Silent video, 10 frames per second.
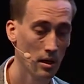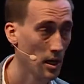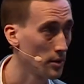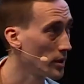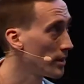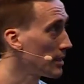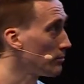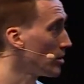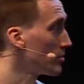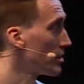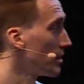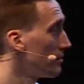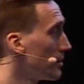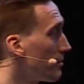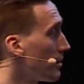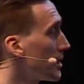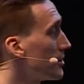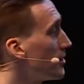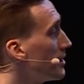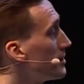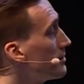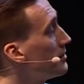And with that bombshell, I would like to give it